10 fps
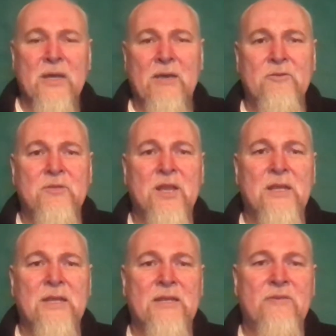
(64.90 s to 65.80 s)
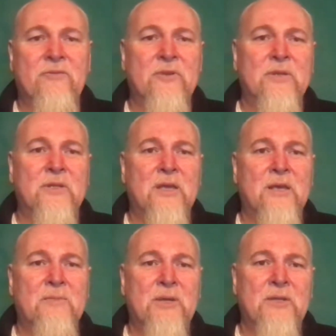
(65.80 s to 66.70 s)
it was slightly different
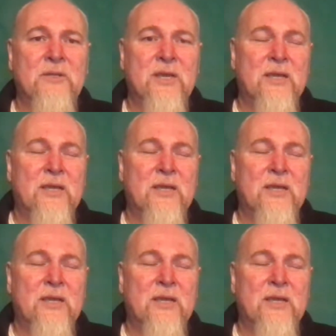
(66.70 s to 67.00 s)
because